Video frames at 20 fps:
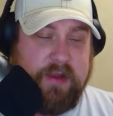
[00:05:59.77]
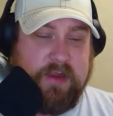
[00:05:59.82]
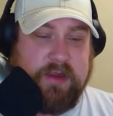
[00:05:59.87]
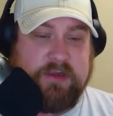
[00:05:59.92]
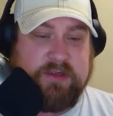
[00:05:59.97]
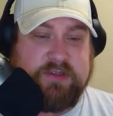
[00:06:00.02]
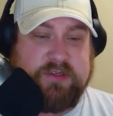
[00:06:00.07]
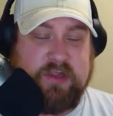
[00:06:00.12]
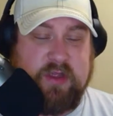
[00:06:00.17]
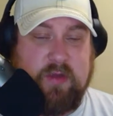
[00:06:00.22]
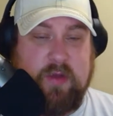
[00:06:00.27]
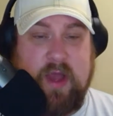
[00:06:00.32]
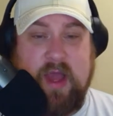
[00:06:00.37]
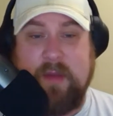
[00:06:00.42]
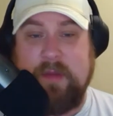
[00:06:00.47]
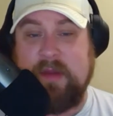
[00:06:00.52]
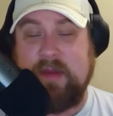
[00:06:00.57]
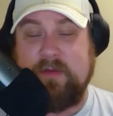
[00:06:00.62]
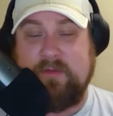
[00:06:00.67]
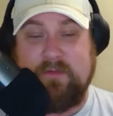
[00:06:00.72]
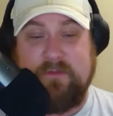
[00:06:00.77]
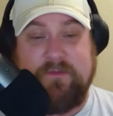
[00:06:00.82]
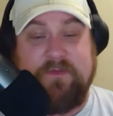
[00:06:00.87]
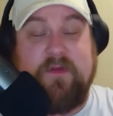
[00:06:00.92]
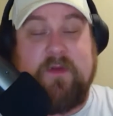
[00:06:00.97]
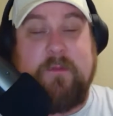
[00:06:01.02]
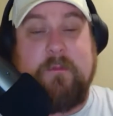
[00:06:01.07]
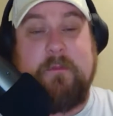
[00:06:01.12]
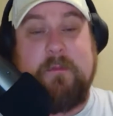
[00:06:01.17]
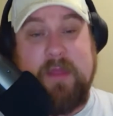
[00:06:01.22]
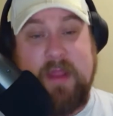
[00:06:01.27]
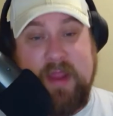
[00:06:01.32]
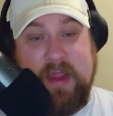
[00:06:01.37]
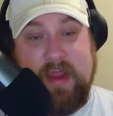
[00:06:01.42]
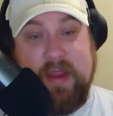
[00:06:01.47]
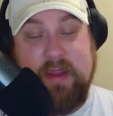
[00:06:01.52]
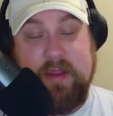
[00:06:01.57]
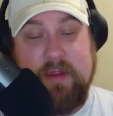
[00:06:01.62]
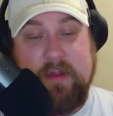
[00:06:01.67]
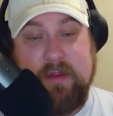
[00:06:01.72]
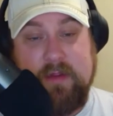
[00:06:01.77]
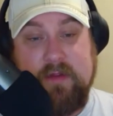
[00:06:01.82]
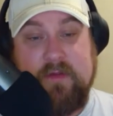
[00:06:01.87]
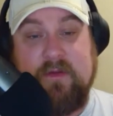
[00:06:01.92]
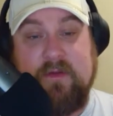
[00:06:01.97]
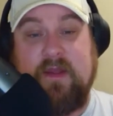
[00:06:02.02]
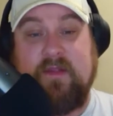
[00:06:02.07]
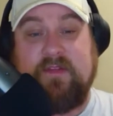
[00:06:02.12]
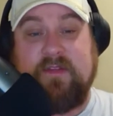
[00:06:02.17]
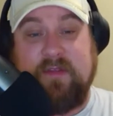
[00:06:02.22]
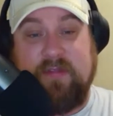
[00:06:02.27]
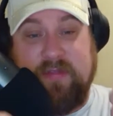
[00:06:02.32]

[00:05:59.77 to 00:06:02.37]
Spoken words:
So, I mean, for me, it's a